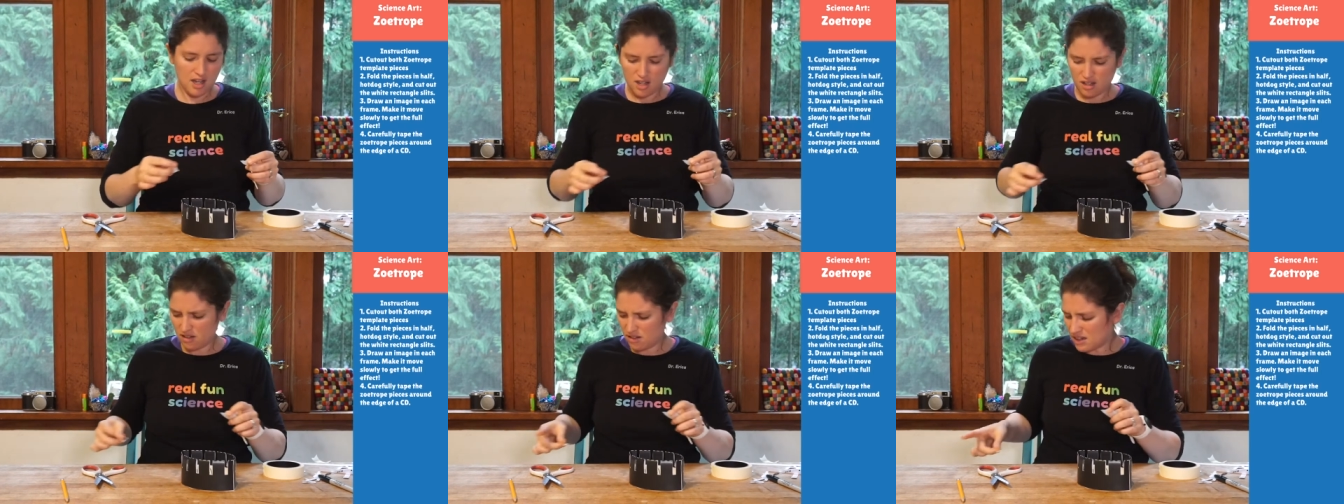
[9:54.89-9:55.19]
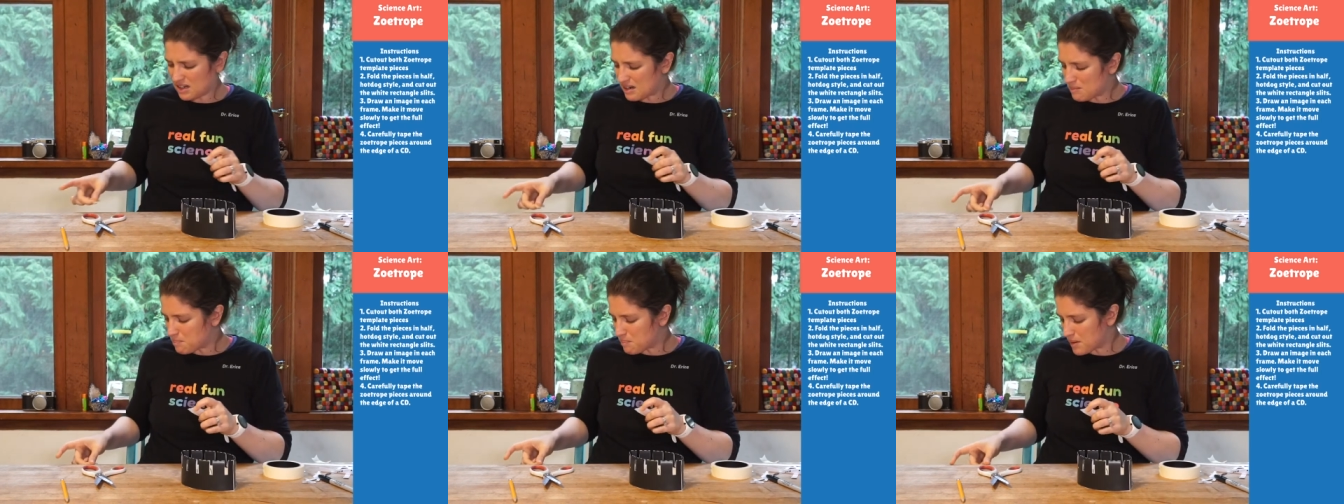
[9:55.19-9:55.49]
You
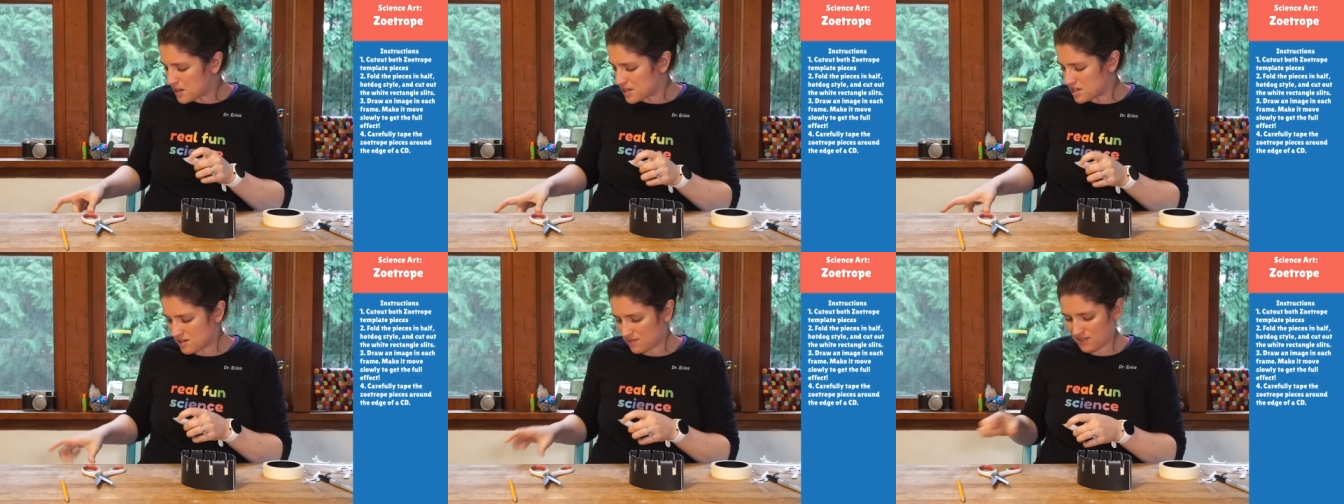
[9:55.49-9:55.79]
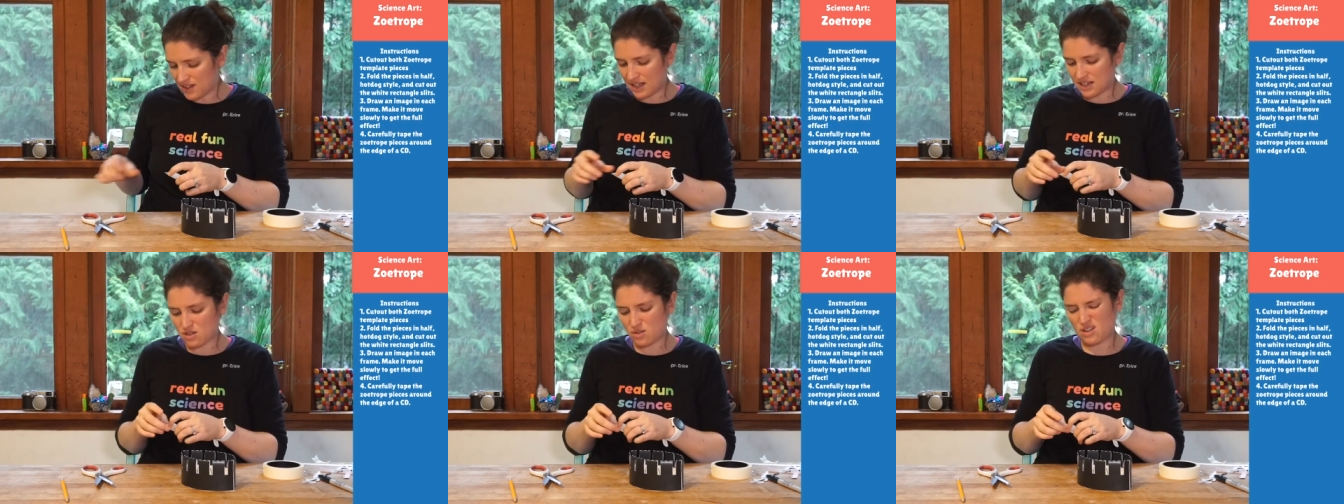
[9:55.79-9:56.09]
need a bunch of
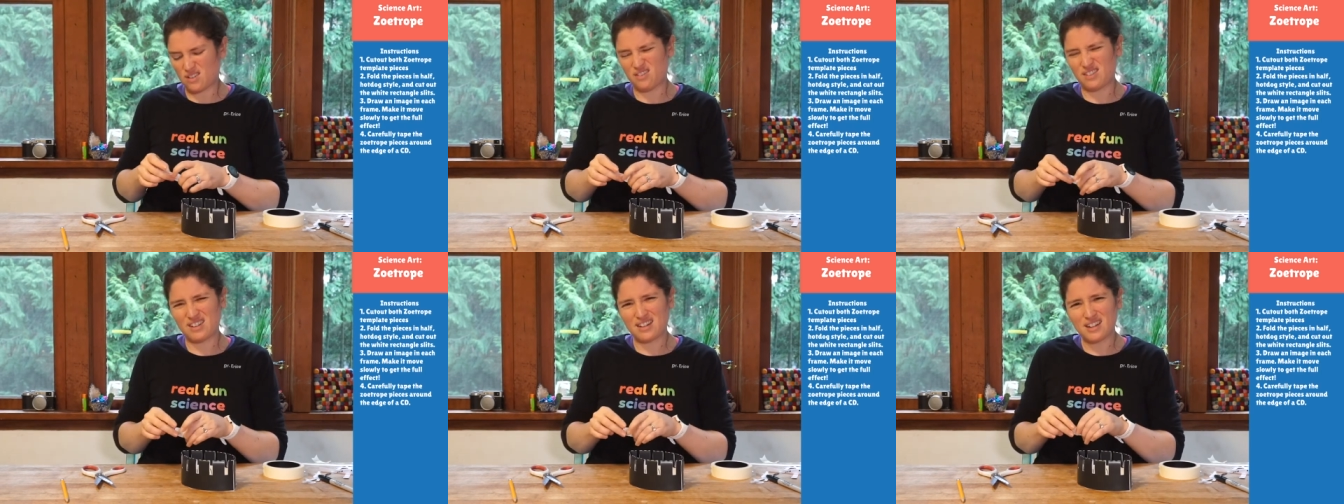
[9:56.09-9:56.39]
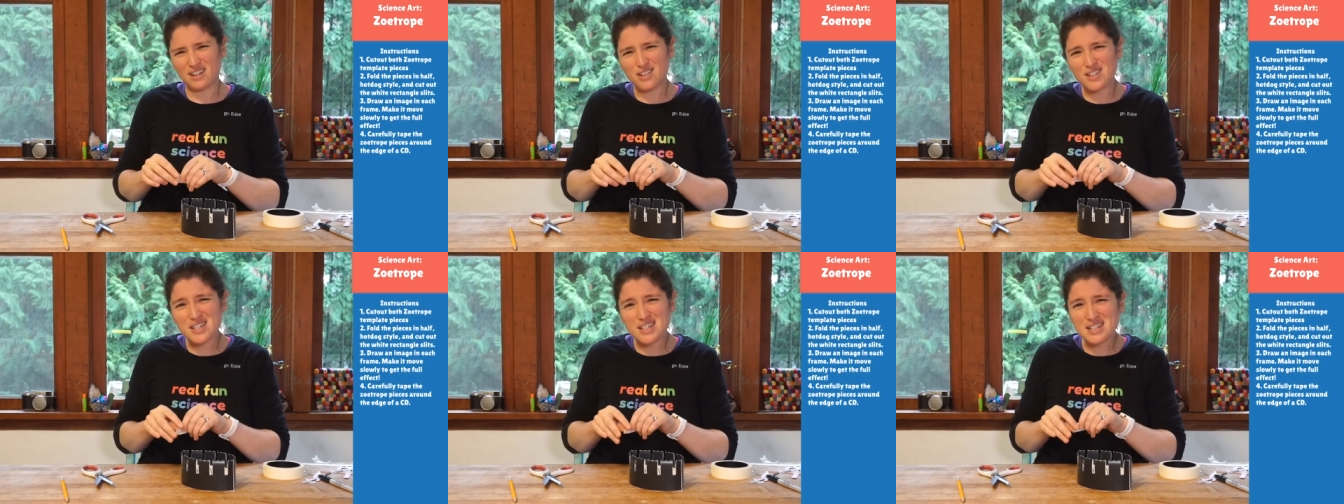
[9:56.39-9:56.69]
like sort of
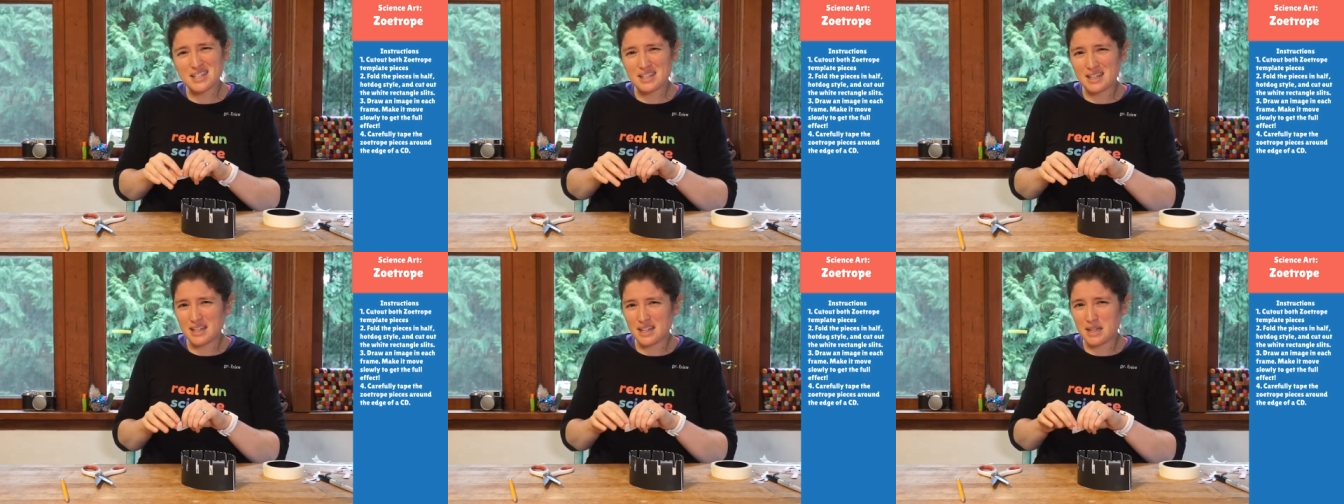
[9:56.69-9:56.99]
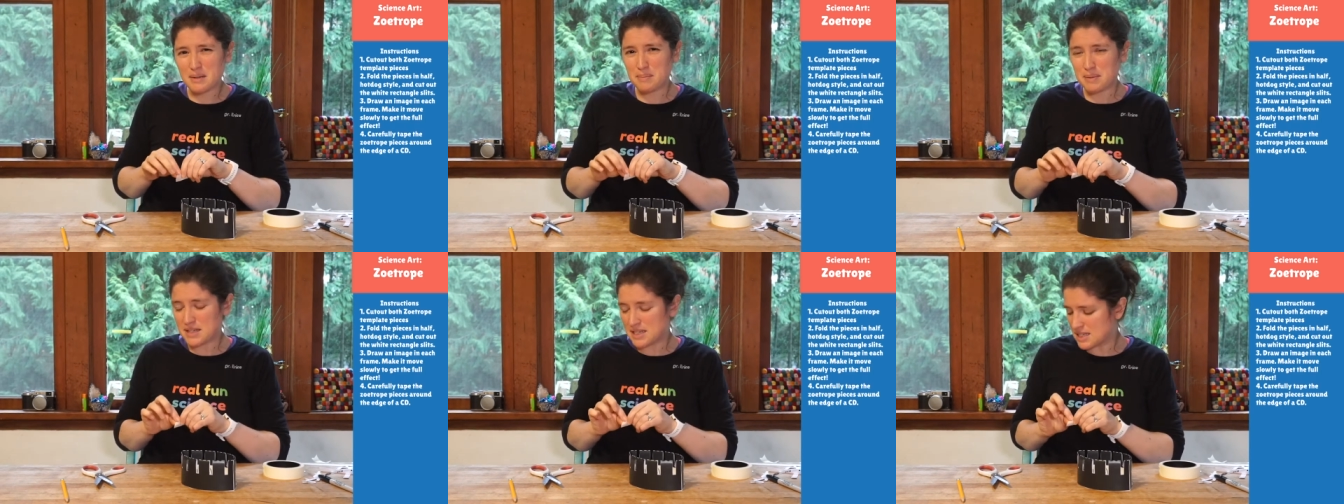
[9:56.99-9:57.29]
little
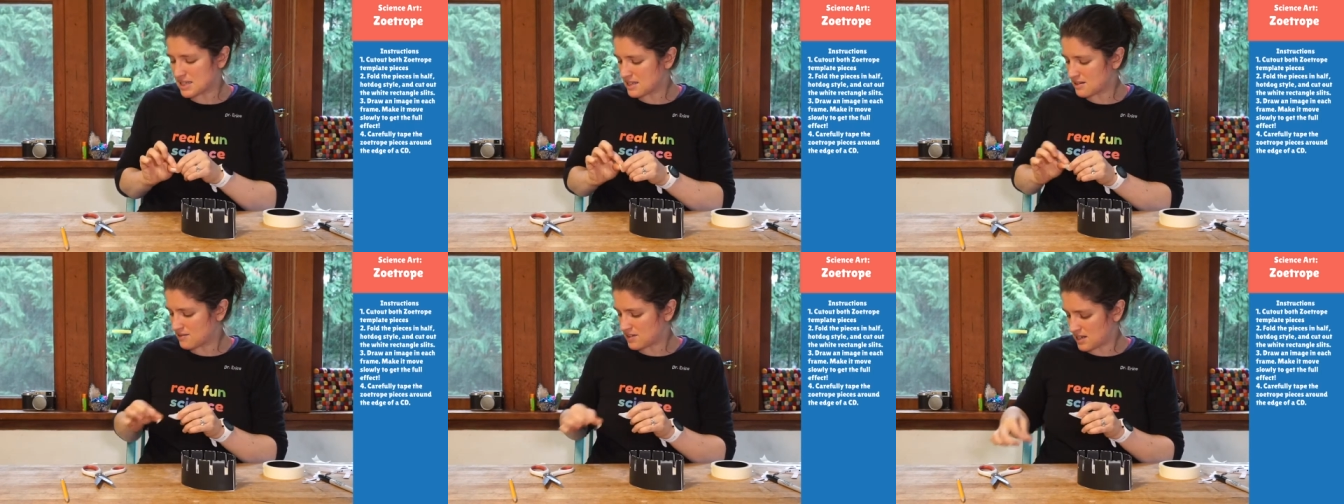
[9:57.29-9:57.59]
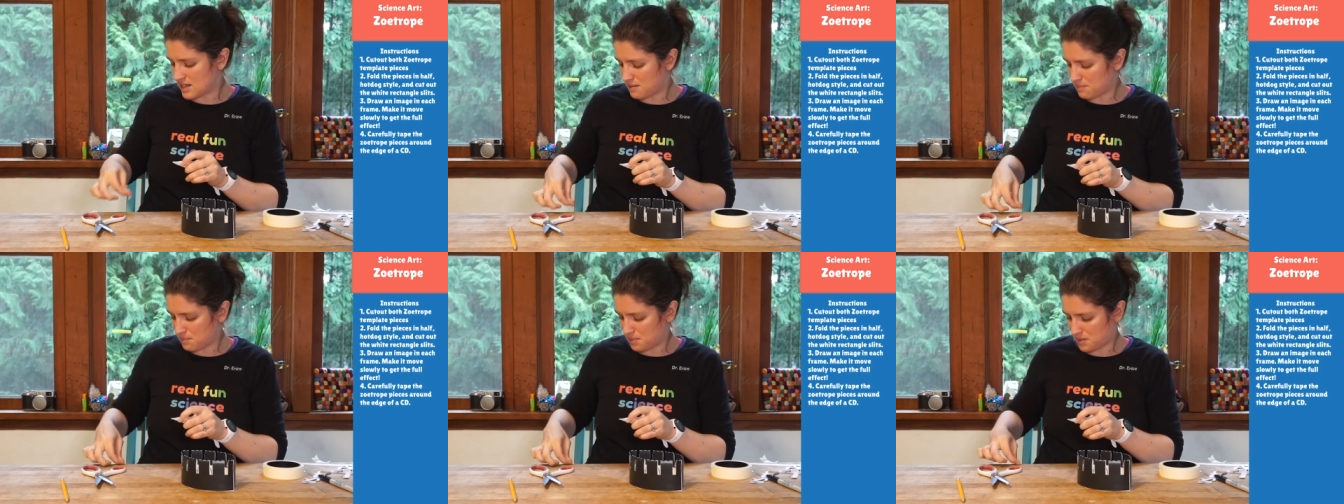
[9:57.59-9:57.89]
skinny pieces of
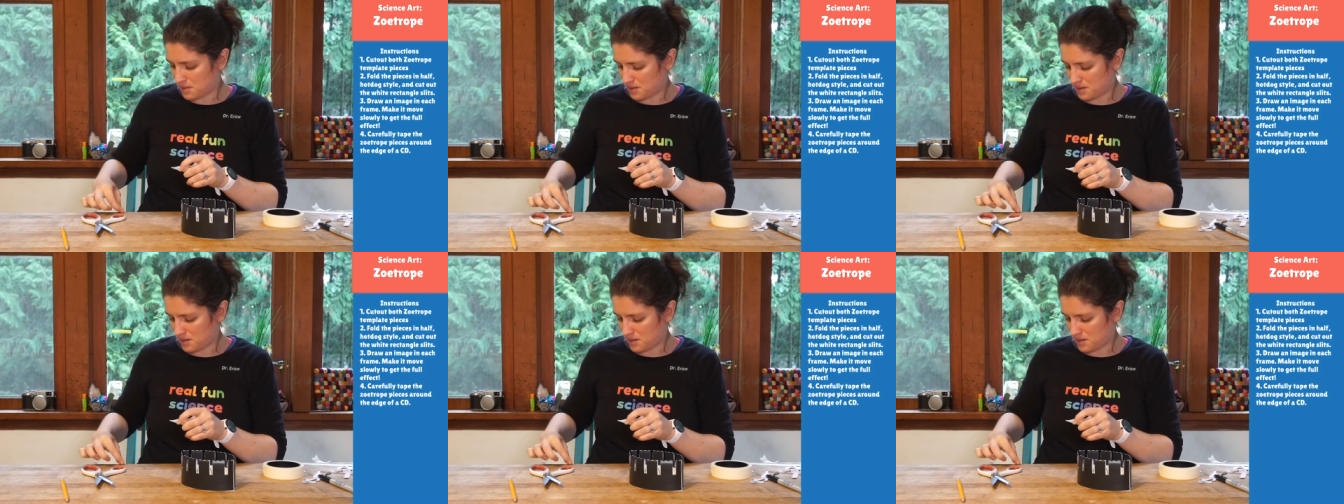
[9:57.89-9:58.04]
tape